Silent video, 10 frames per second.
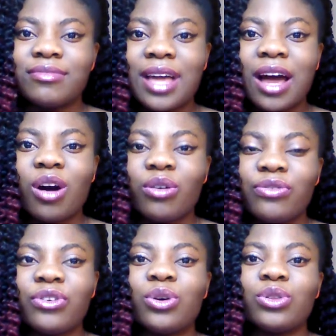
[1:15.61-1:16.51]
that
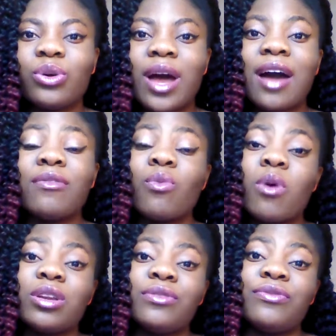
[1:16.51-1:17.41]
often, although I have
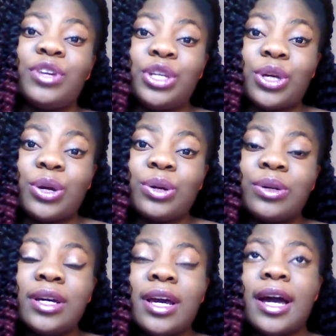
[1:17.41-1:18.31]
one video